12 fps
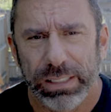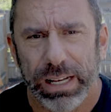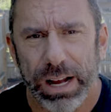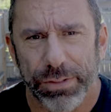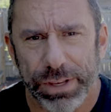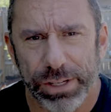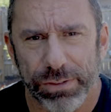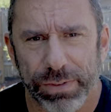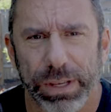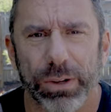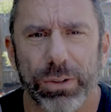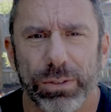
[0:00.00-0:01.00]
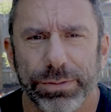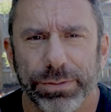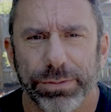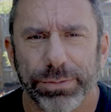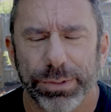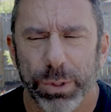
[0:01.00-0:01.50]
how things feel.
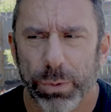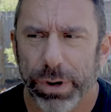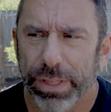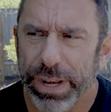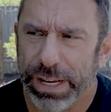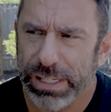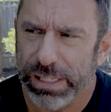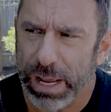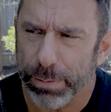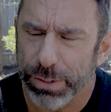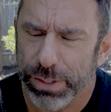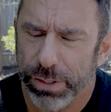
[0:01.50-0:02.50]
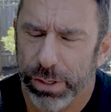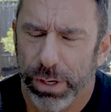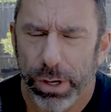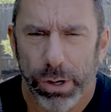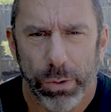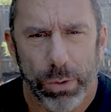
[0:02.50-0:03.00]
What are the next steps?
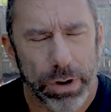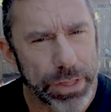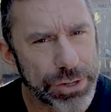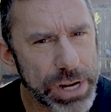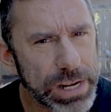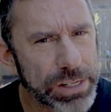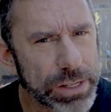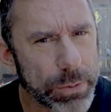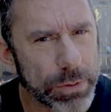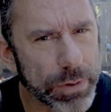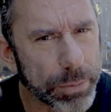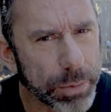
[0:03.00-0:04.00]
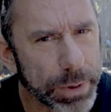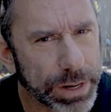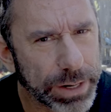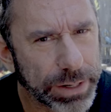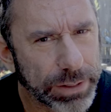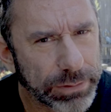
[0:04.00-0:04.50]
What are the changes that we've
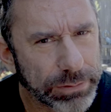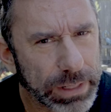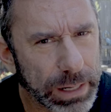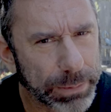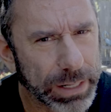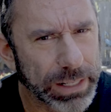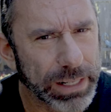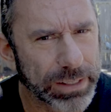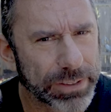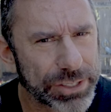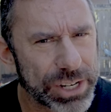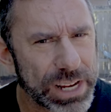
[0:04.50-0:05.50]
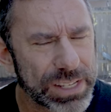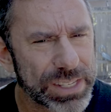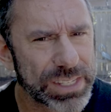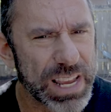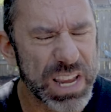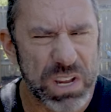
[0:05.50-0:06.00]
implemented? And I'm going to cut to the chase and
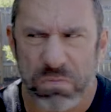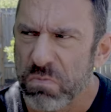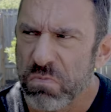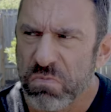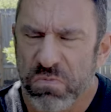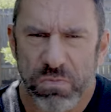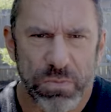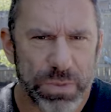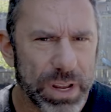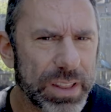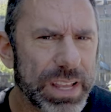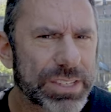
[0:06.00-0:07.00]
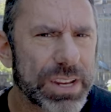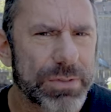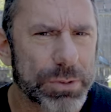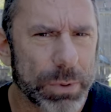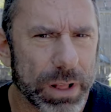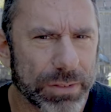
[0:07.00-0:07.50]
say, none of that stuff
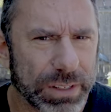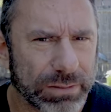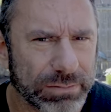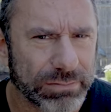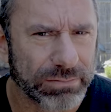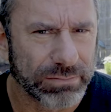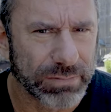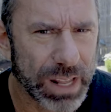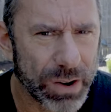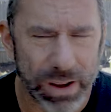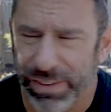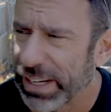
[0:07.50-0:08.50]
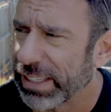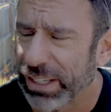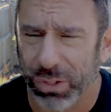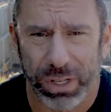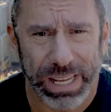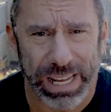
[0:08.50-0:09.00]
is relevant. I don't have anything to
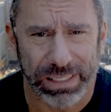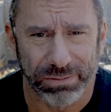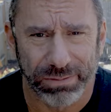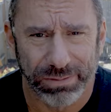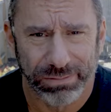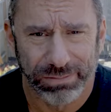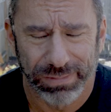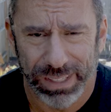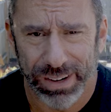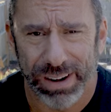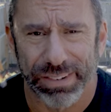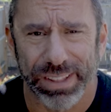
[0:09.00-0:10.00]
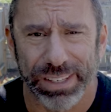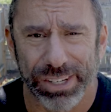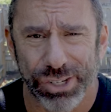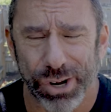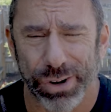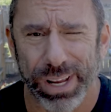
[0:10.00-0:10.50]
look at. I don't have anything to
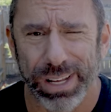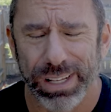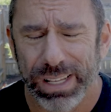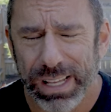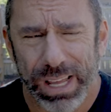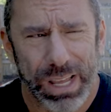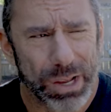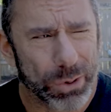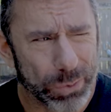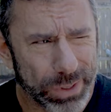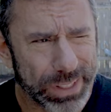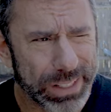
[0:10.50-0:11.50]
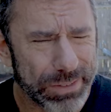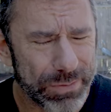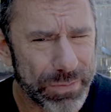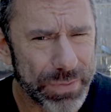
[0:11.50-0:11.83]
show you. Really,